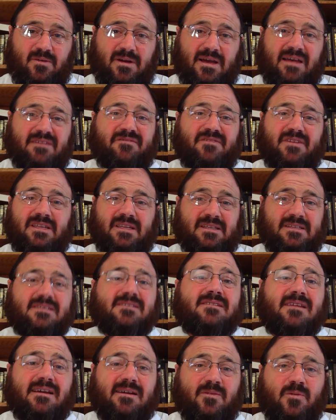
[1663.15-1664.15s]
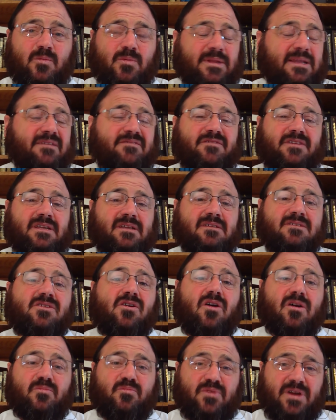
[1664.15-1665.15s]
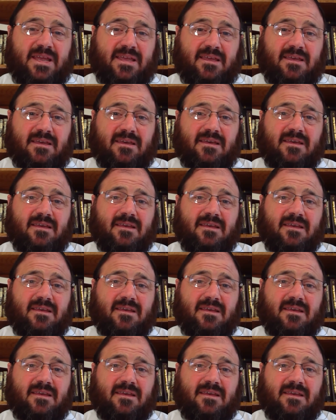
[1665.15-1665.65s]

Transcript: I feel it's terrible. I feel it's heartbreaking.